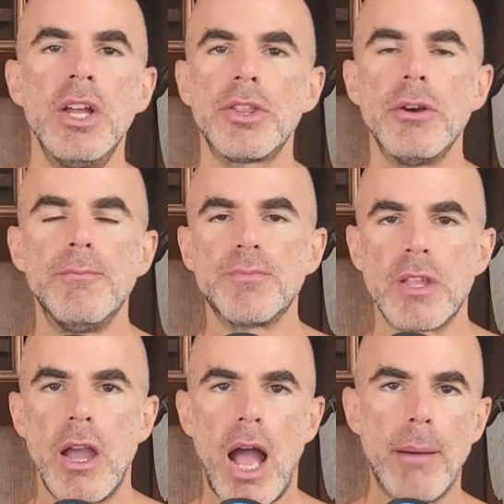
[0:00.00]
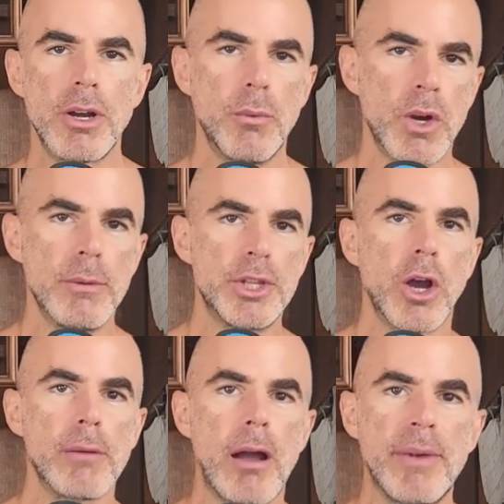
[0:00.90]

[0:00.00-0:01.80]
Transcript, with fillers: We're going to be talking about